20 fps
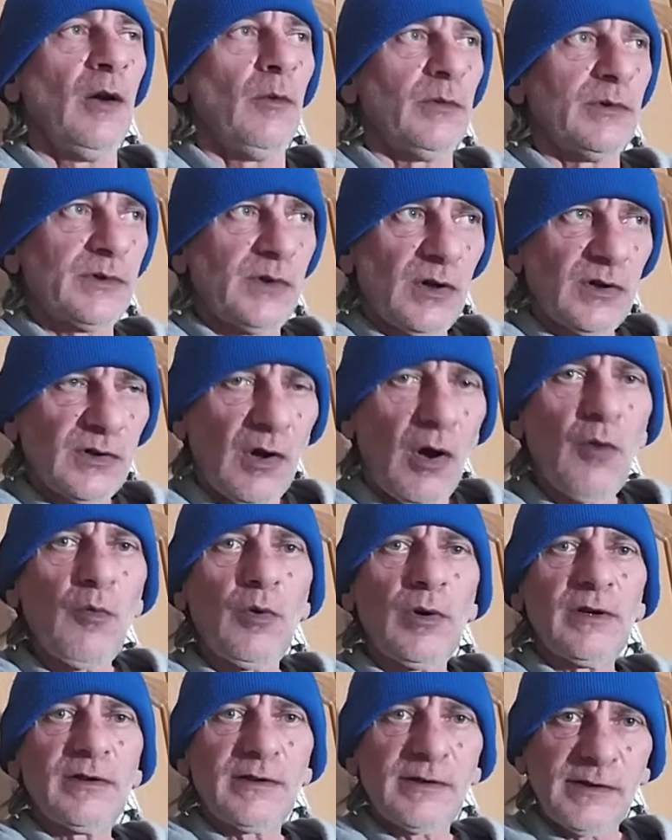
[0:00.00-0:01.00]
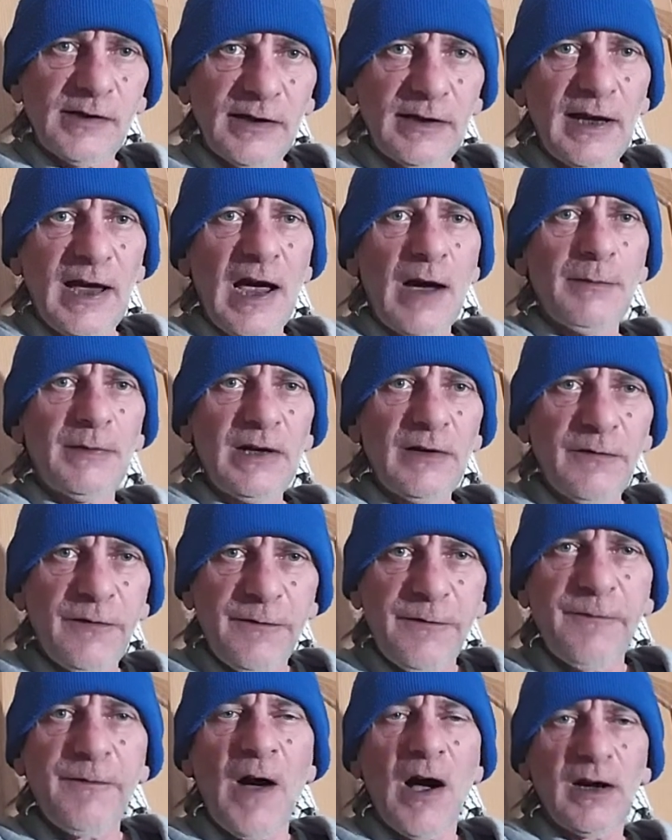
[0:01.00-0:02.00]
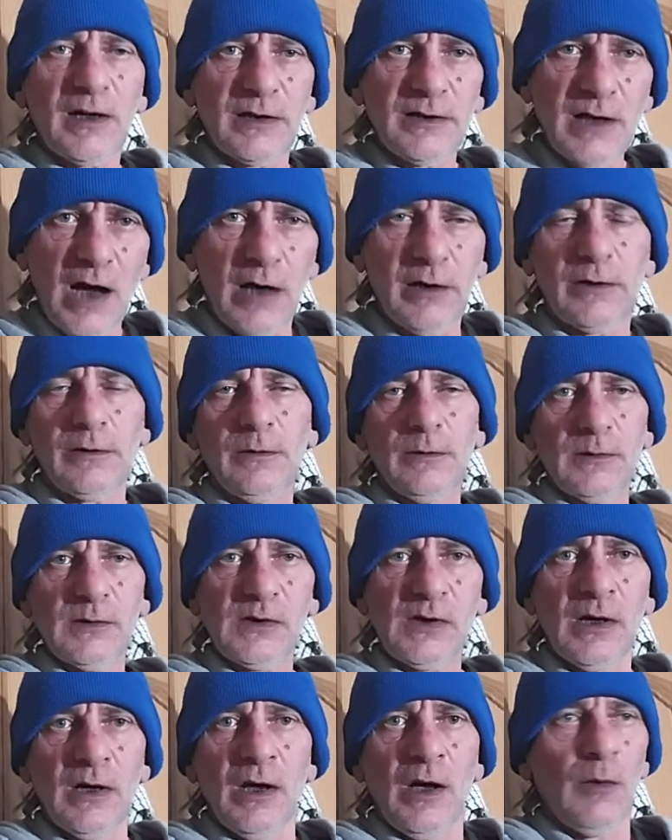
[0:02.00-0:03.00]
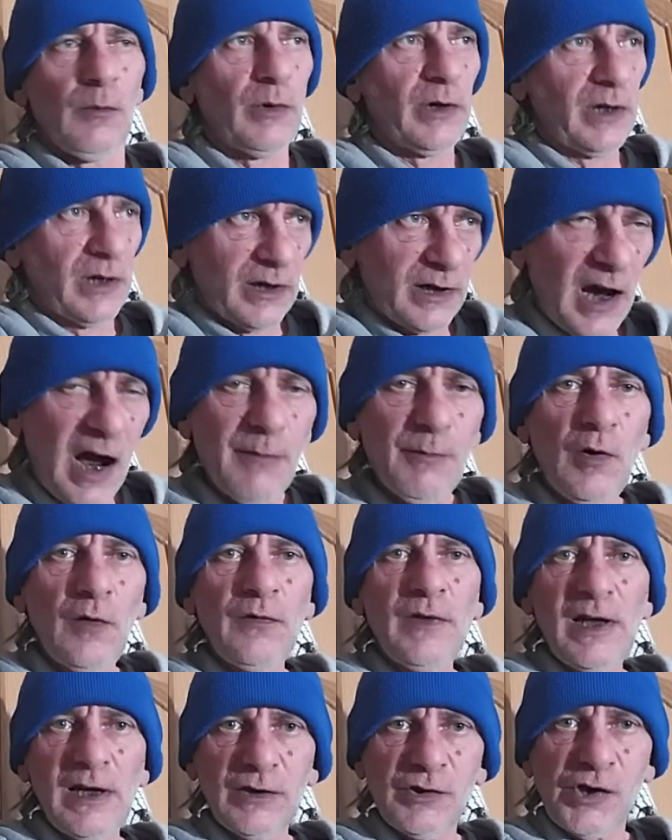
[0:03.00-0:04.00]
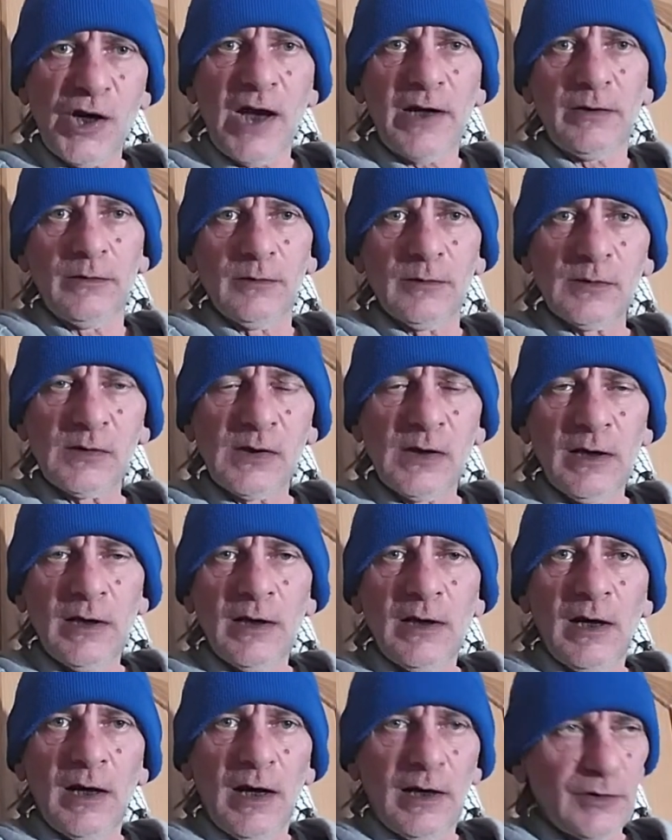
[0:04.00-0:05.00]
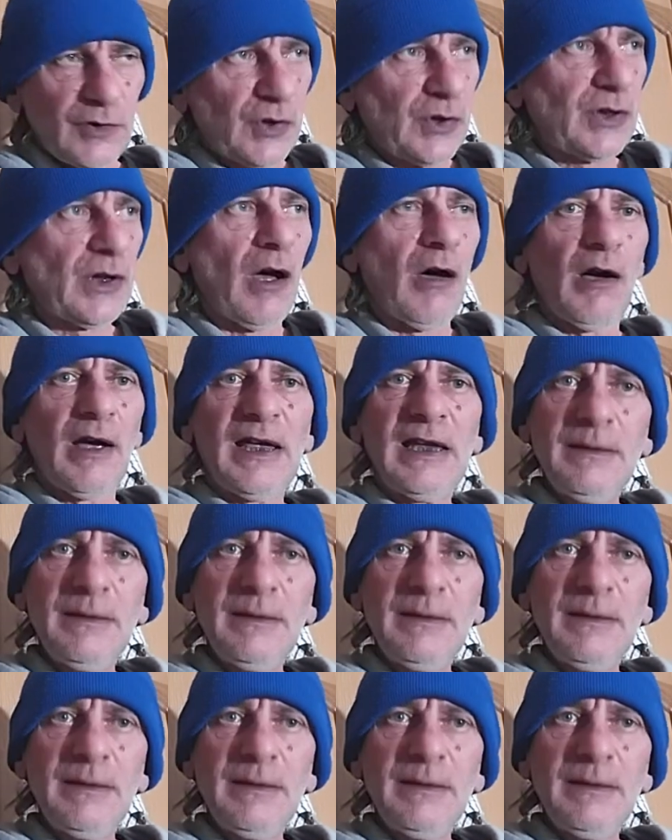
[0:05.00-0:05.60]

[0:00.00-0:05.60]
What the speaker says: was because I wanted to see how many fuck knuckles were going to come on their channels and start